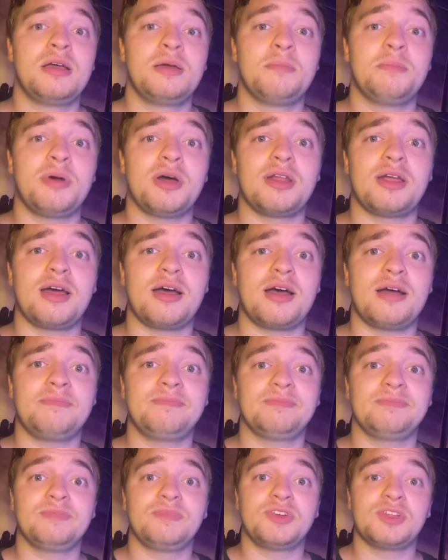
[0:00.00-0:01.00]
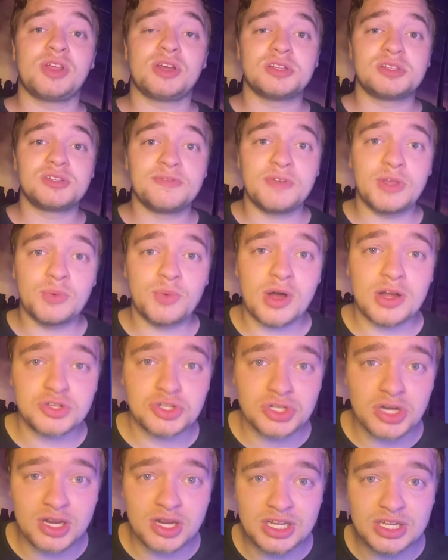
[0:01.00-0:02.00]
But for those of you
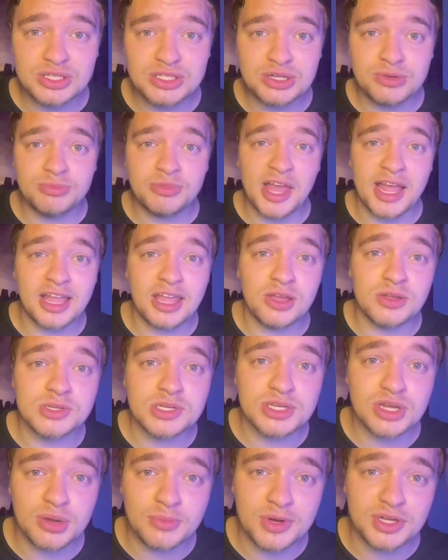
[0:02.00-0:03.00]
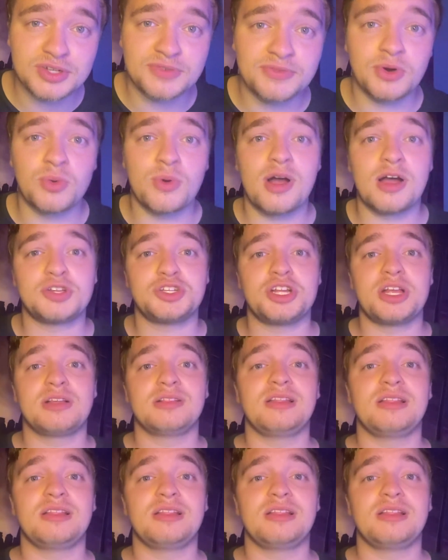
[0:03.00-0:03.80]
watching on YouTube, thank you so much for watching.